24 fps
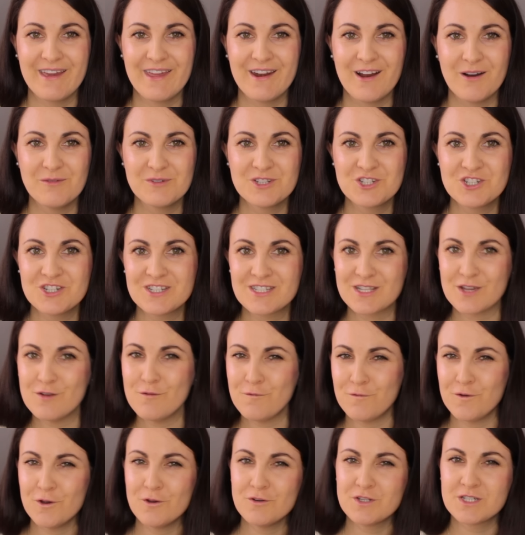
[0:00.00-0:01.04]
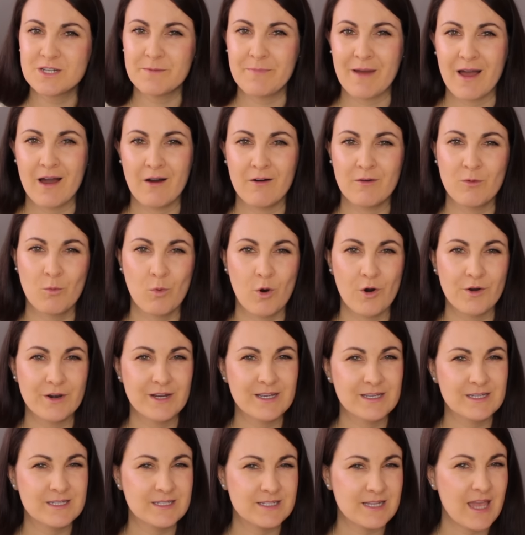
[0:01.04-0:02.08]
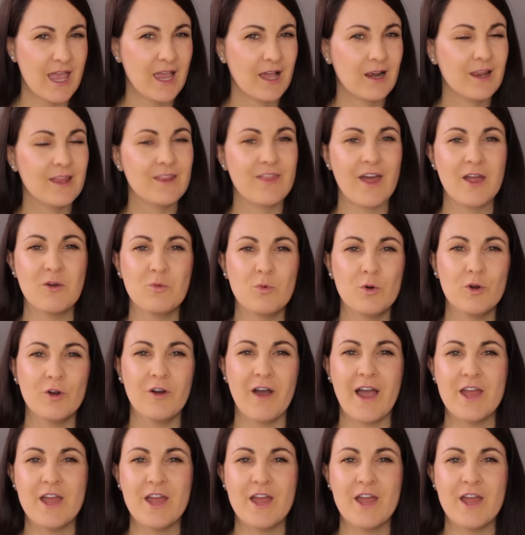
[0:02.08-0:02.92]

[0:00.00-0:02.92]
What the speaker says: and I was just confused about what exactly they were.